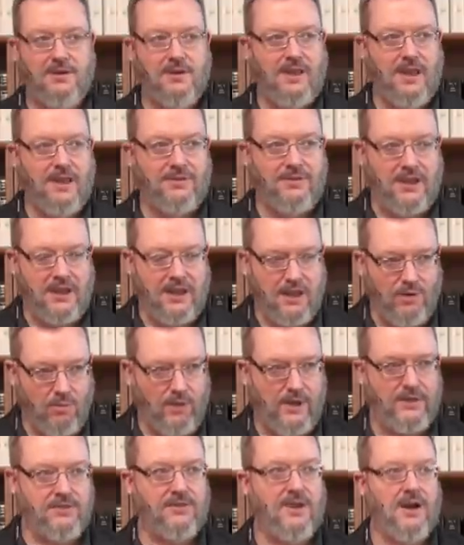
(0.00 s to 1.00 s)
And then he
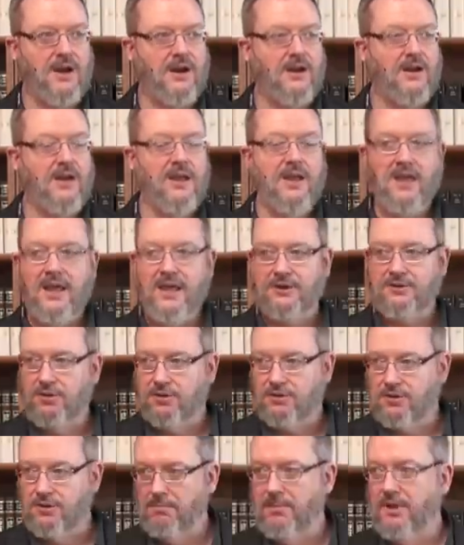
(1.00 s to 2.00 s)
went there and
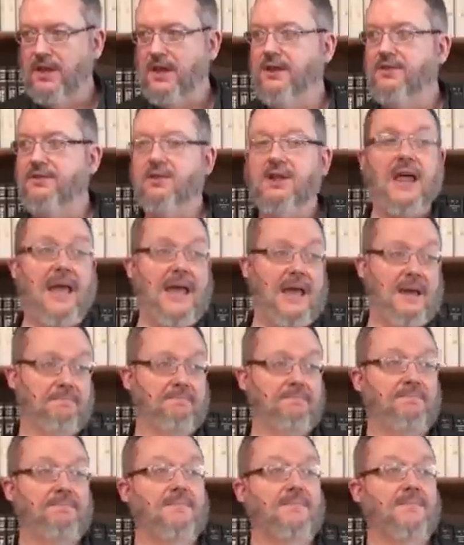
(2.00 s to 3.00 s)
took the blood of the Lamb
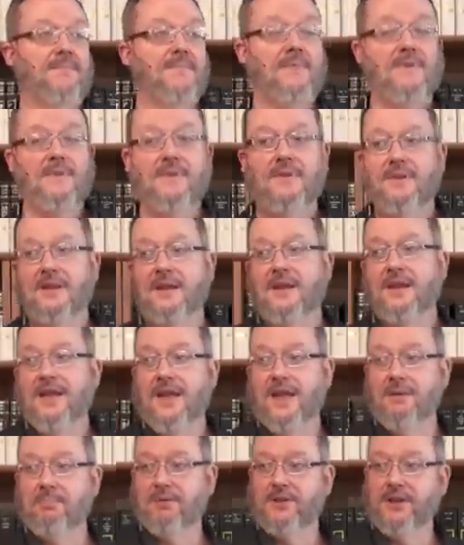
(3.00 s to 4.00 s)

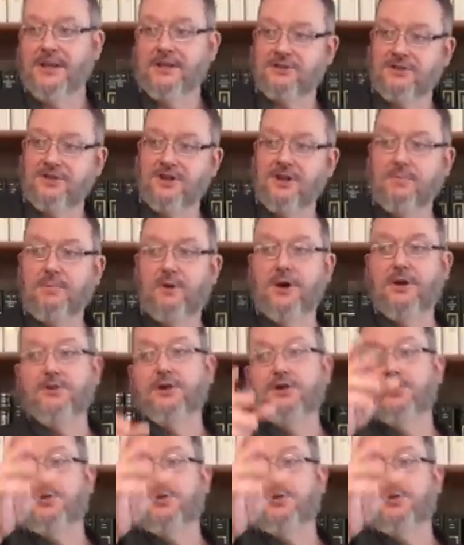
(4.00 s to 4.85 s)
and placed it upon the